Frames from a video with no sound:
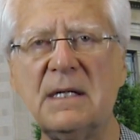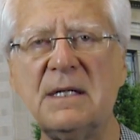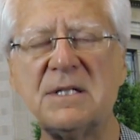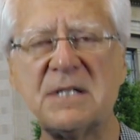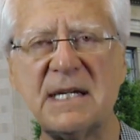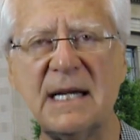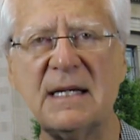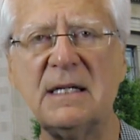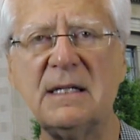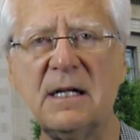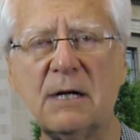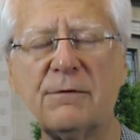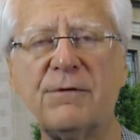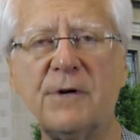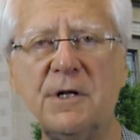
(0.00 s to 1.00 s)
He's standing
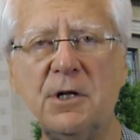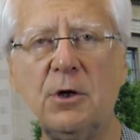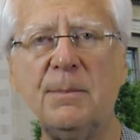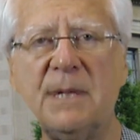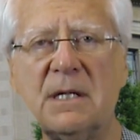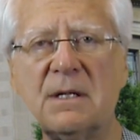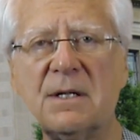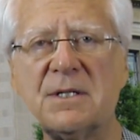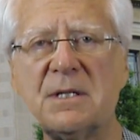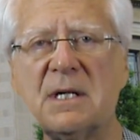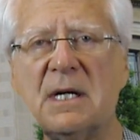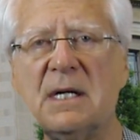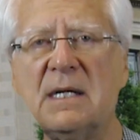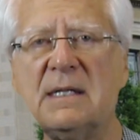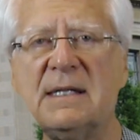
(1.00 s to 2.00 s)
there for you because
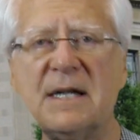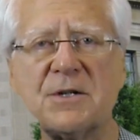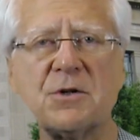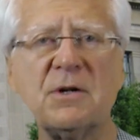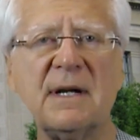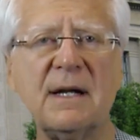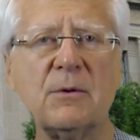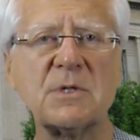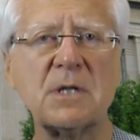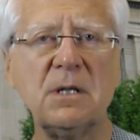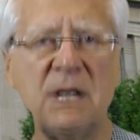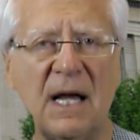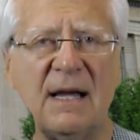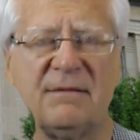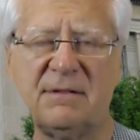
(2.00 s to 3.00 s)
yesterday it was
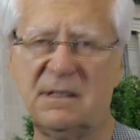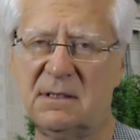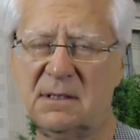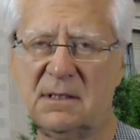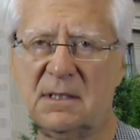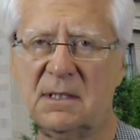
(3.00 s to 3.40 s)
Cliven